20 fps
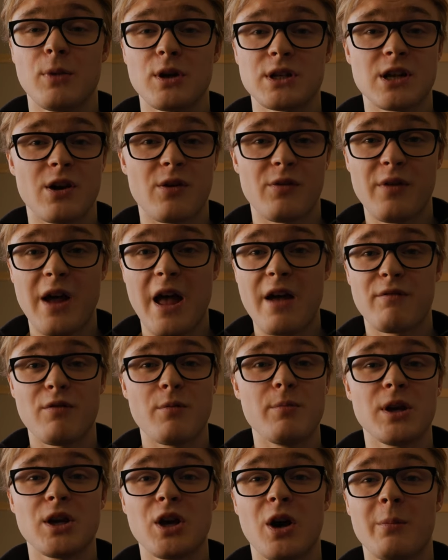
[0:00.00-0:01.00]
myself
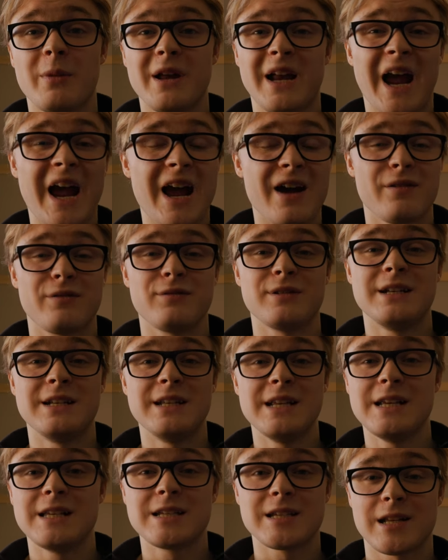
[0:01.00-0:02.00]
ever becoming half
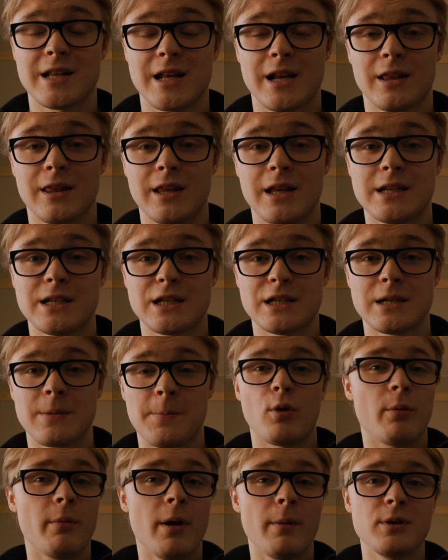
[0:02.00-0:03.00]
decent at this.
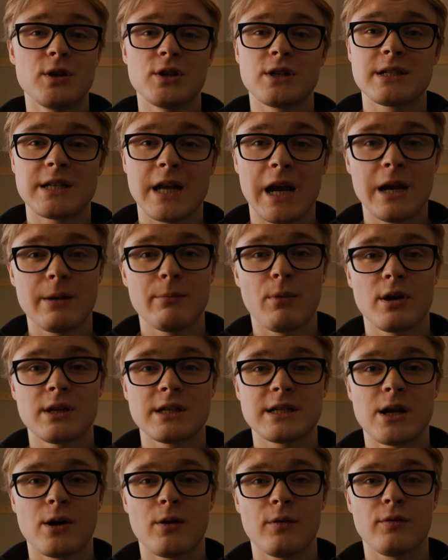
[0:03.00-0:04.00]
But I remember just telling
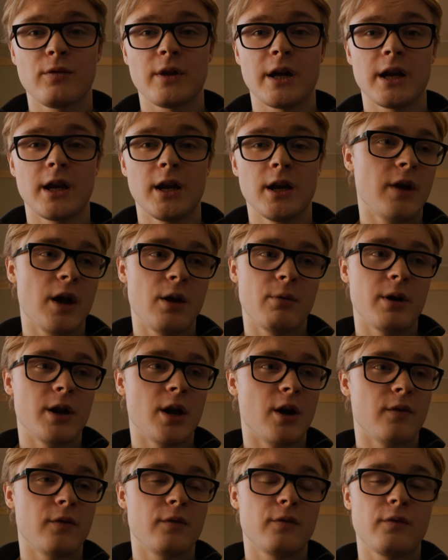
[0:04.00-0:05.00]
myself that, fair
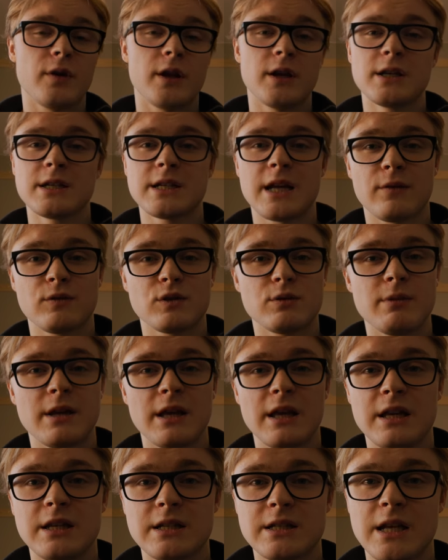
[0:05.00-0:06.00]
enough, it doesn't have to
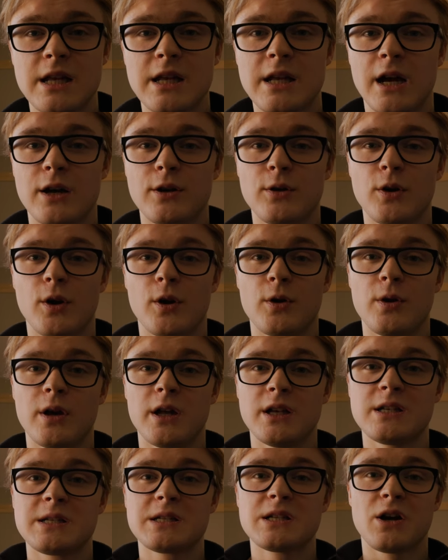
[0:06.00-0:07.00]
be easy. And, you know,
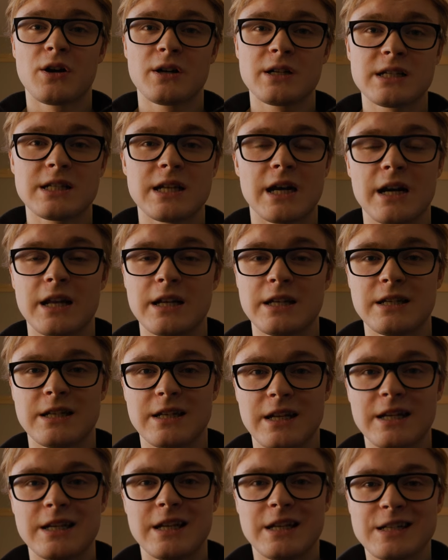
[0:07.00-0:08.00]
it sucks
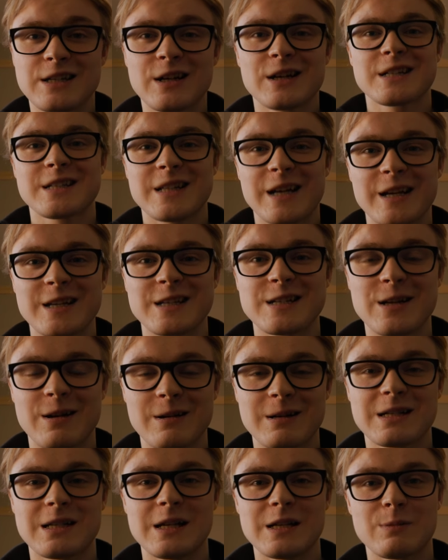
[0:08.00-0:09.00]

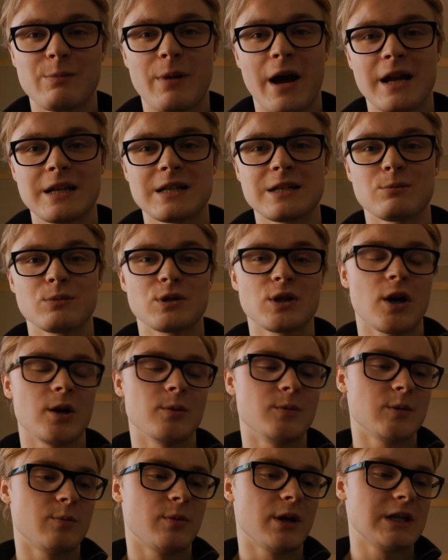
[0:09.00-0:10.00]
this bad
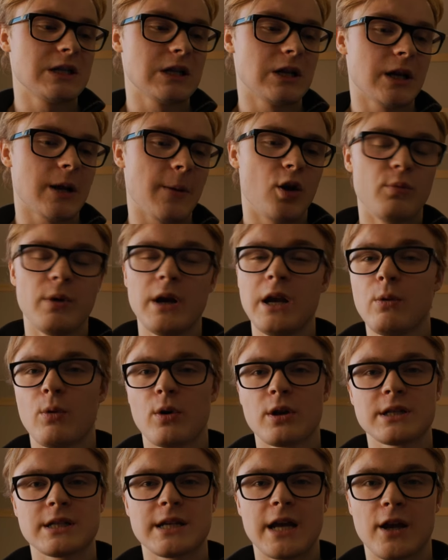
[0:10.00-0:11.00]
sometimes. But it's like, I really
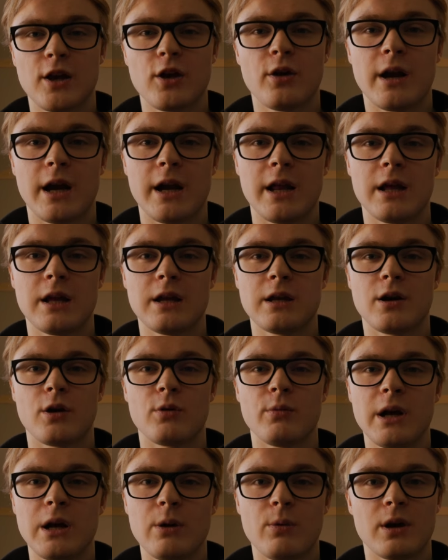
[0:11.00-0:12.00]
wanted to get good at it. And I
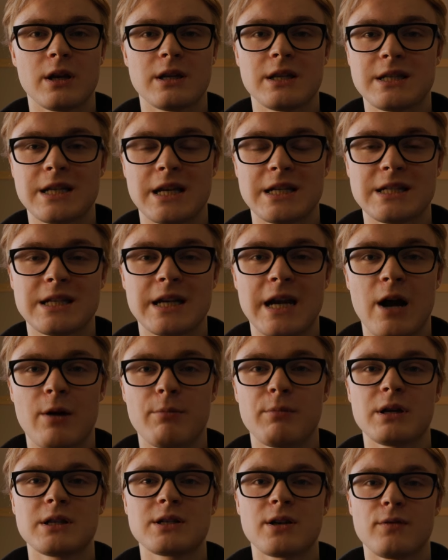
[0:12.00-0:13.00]
really wanted to test it
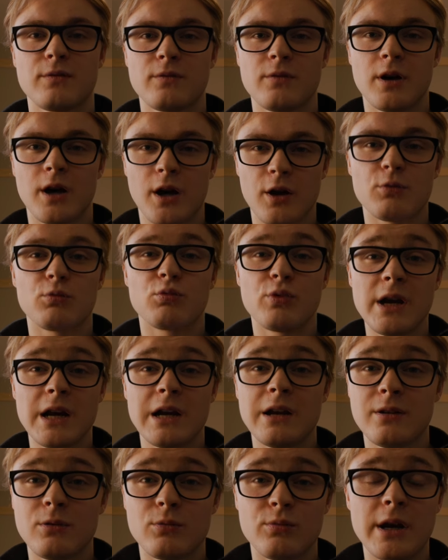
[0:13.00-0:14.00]
out because I
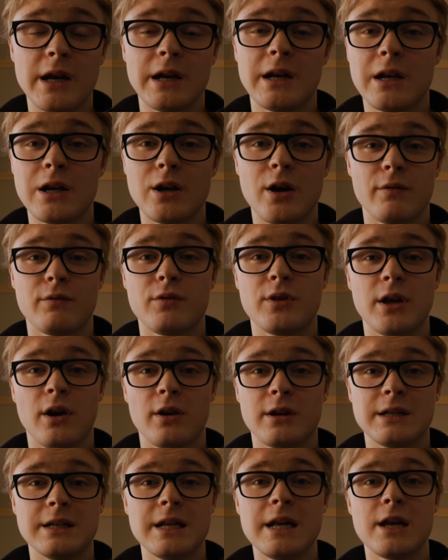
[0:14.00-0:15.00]
really, really love the
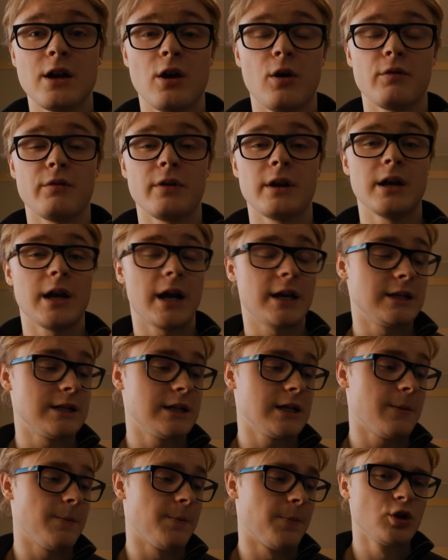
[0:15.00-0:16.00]
idea of it.
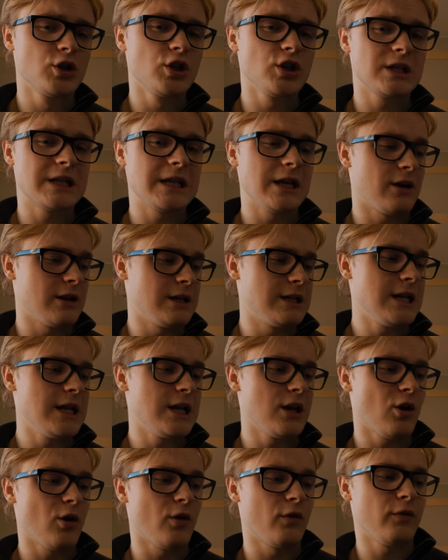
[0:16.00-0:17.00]
And not just the
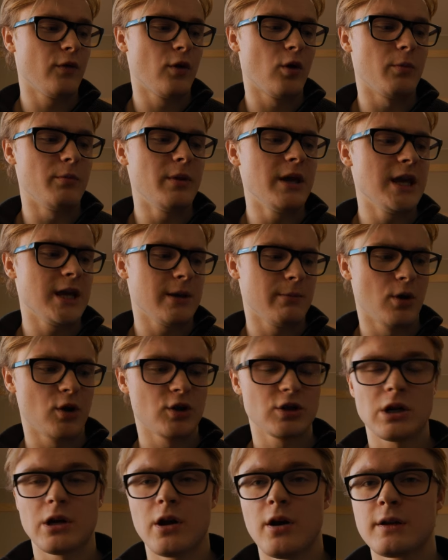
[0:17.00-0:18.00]
idea of being a
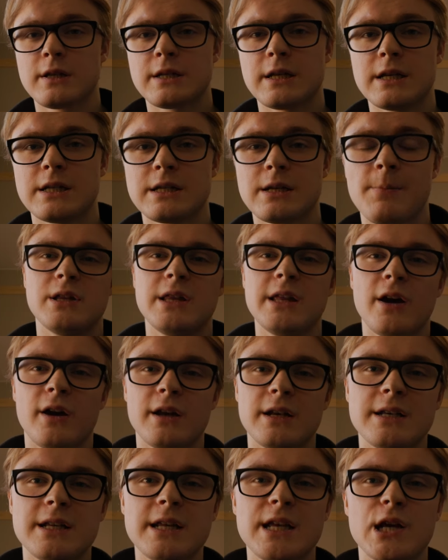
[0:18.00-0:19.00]
martial artist, but the
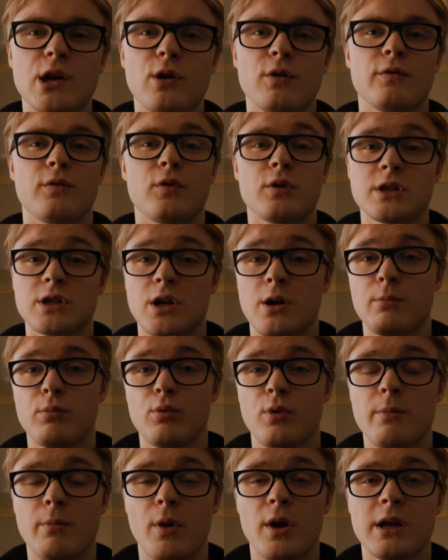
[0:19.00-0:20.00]
idea of, for
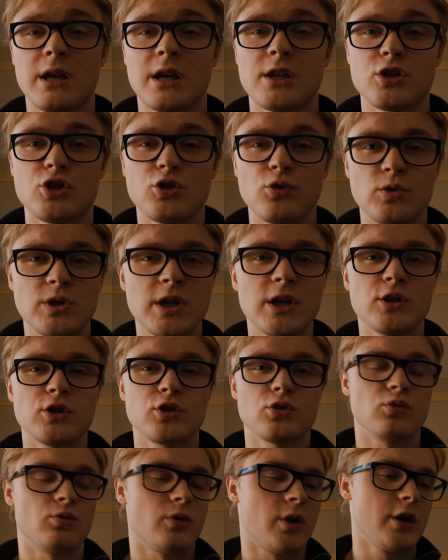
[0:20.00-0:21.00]
example, in my case,
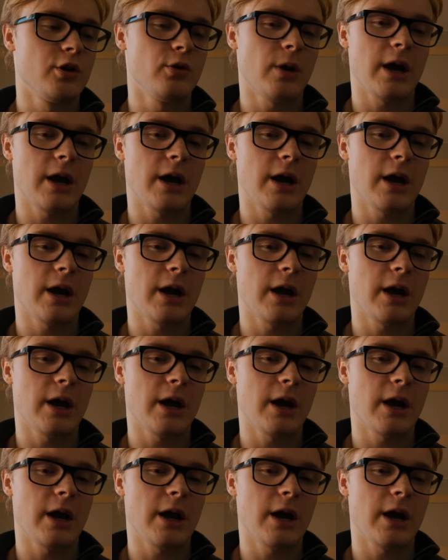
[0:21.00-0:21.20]
jiu-jitsu, right?